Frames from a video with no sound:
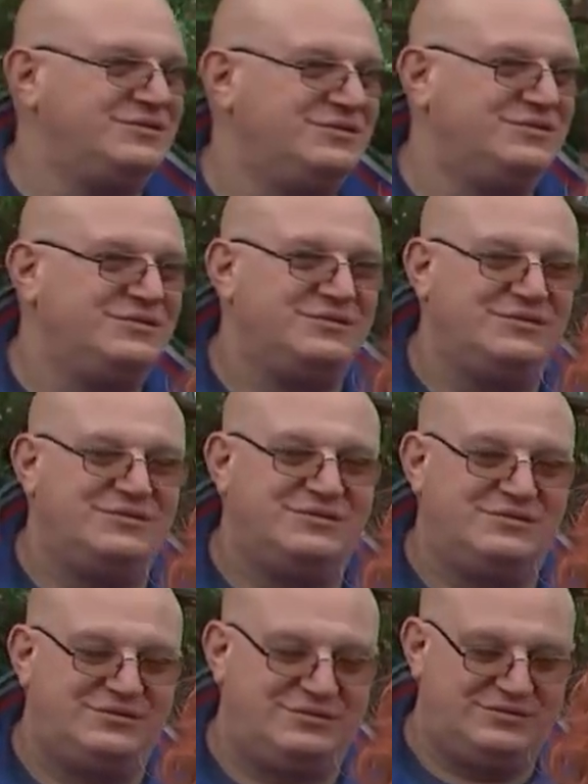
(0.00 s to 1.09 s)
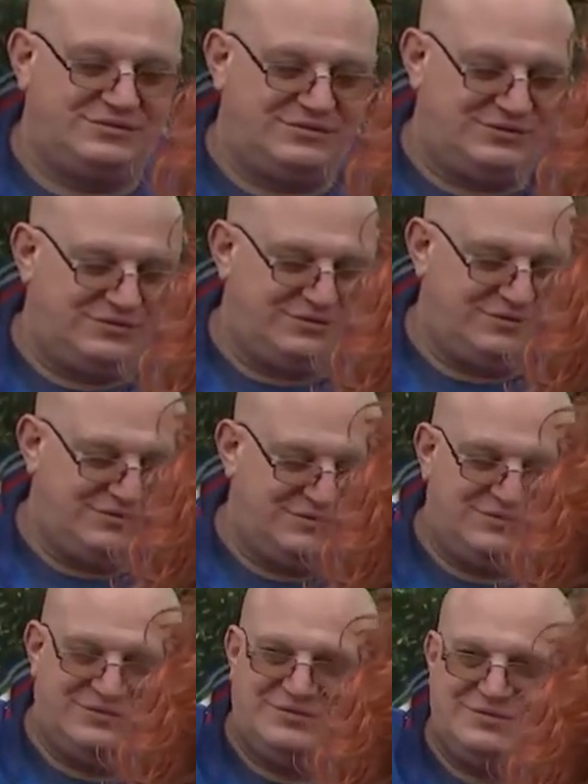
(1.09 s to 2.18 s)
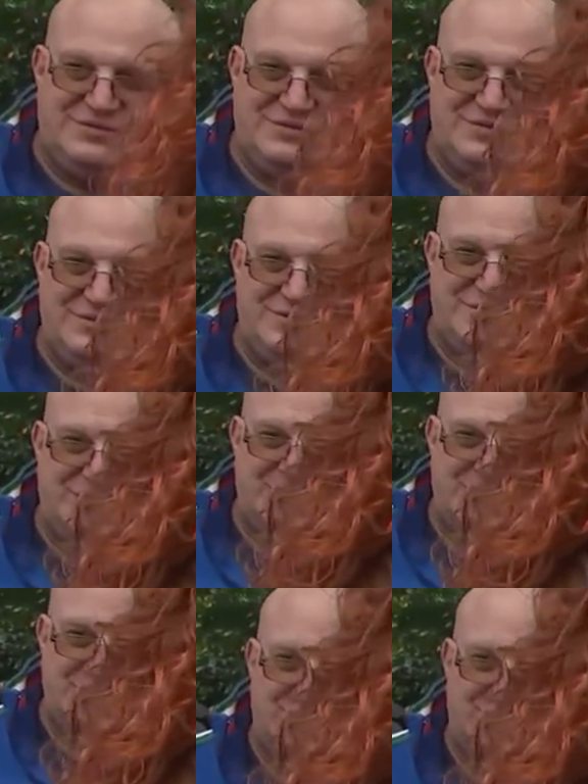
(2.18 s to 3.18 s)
No words are spoken by the person on screen.